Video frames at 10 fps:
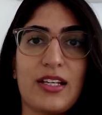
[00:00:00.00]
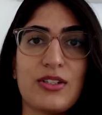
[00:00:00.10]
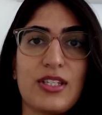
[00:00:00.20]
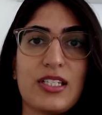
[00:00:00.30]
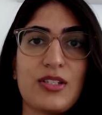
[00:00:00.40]
So,
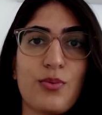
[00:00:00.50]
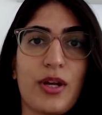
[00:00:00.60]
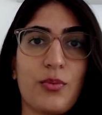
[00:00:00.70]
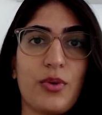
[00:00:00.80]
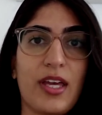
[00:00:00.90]
this is
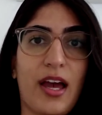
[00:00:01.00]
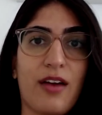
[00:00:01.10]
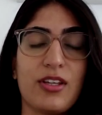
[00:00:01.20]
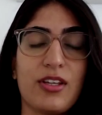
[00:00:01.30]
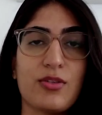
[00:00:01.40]
when we
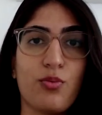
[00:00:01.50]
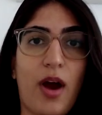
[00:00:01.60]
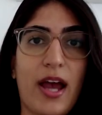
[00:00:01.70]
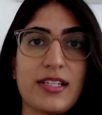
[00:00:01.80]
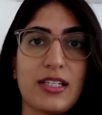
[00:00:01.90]
have this
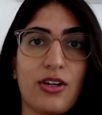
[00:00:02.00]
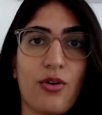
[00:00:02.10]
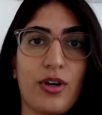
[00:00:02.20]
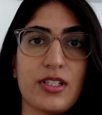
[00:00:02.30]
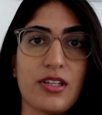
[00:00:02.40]
rise in
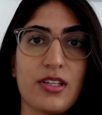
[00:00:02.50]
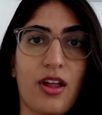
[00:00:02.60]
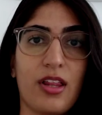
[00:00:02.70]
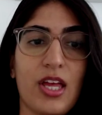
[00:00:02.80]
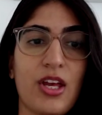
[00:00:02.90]
cortisol
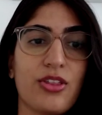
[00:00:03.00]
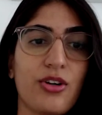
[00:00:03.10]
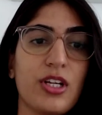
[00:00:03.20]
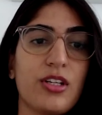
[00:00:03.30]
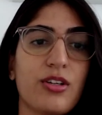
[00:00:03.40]

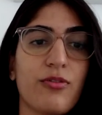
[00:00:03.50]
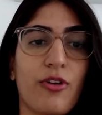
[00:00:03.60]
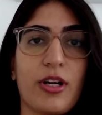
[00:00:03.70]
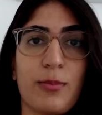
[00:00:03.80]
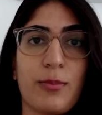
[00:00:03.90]
30 to
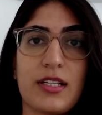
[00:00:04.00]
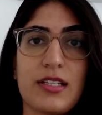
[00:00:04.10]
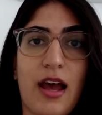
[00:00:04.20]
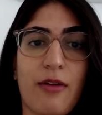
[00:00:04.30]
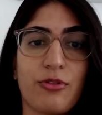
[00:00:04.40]
40 minutes
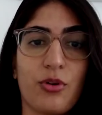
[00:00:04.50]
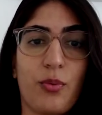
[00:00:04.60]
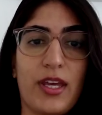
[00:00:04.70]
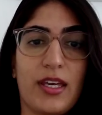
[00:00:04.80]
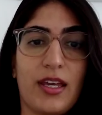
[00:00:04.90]
after
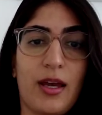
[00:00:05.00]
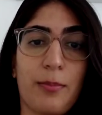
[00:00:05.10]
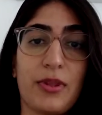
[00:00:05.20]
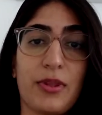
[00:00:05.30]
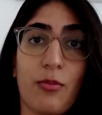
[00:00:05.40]
waking up
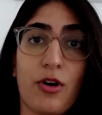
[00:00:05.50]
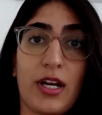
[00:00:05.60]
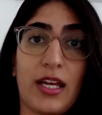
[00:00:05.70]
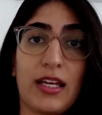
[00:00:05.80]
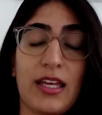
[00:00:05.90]
in the
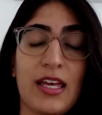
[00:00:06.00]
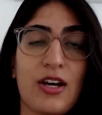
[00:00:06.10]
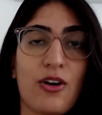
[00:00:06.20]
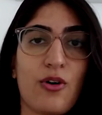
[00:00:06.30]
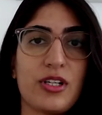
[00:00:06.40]
morning.
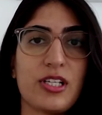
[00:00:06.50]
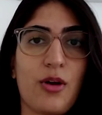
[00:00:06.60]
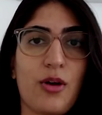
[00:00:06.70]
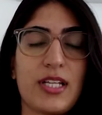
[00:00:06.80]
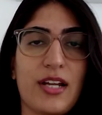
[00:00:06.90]
Cortisol
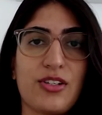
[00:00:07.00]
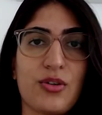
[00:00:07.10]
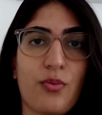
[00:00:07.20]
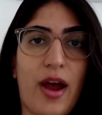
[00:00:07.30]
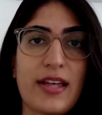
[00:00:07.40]
will tend to
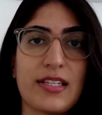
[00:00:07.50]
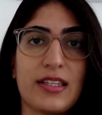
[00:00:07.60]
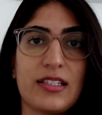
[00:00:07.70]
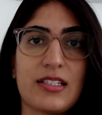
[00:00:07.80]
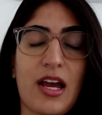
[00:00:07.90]
rise at
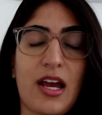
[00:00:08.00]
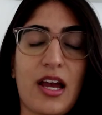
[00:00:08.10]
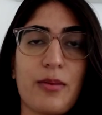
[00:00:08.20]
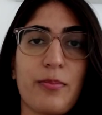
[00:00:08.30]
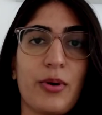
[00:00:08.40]
this
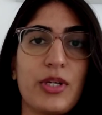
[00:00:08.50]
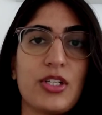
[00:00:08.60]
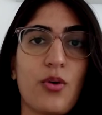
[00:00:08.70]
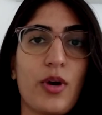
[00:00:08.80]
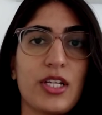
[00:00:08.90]
time, but we
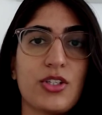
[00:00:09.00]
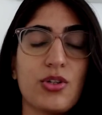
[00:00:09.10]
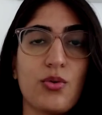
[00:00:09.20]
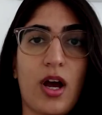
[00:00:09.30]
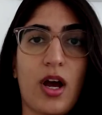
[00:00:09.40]
don't want it
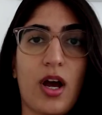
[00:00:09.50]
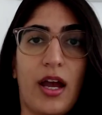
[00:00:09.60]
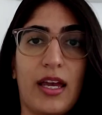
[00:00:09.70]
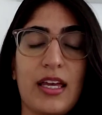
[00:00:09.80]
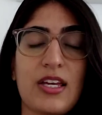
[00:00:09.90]
too
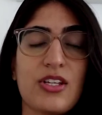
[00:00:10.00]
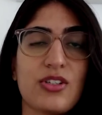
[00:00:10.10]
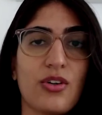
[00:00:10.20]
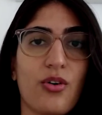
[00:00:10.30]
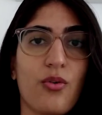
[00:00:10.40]
high.
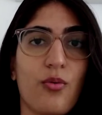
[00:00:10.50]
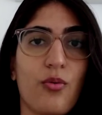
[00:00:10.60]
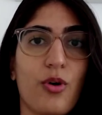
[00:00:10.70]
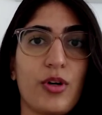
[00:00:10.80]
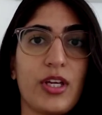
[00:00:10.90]
So
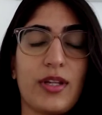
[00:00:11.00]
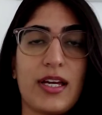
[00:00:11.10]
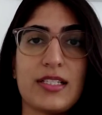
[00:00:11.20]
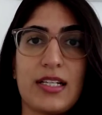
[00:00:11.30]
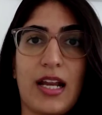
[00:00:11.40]

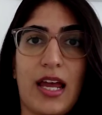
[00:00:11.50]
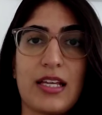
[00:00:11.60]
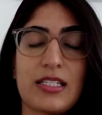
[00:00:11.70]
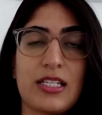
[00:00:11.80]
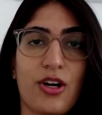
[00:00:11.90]
rhodiola is a
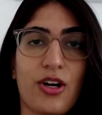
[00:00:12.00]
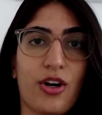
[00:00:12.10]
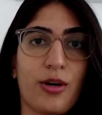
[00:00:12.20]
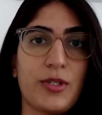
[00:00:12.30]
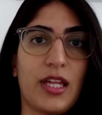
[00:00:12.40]
nice
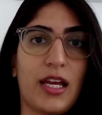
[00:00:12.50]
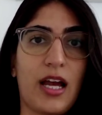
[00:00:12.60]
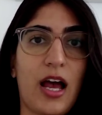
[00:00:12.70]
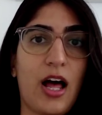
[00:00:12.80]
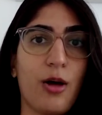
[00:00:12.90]
herb to like
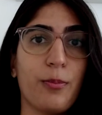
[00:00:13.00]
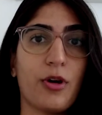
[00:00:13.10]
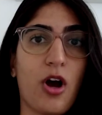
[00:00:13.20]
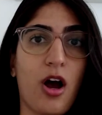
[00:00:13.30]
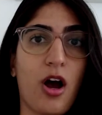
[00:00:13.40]
help
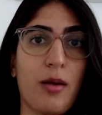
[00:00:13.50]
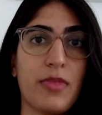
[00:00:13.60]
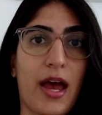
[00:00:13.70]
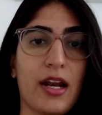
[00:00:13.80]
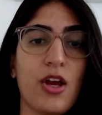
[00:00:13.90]
calm
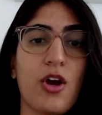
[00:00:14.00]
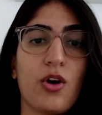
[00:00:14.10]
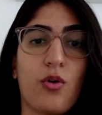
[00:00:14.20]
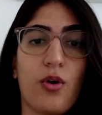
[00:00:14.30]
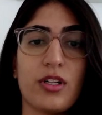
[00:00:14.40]
that
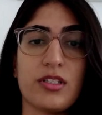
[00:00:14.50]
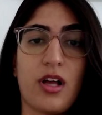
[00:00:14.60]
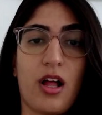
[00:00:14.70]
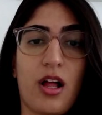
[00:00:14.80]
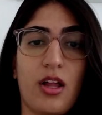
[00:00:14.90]

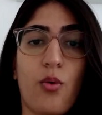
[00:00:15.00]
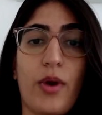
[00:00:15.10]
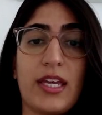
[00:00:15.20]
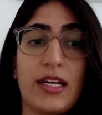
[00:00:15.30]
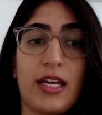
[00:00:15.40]
cortisol
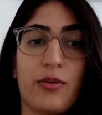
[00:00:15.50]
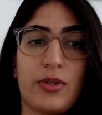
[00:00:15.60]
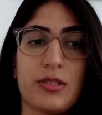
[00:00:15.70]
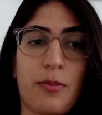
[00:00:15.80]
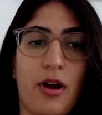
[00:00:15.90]
awakening
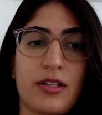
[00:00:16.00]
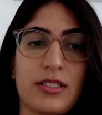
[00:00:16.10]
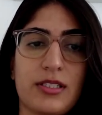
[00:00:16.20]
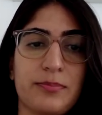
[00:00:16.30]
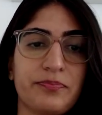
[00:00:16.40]
response.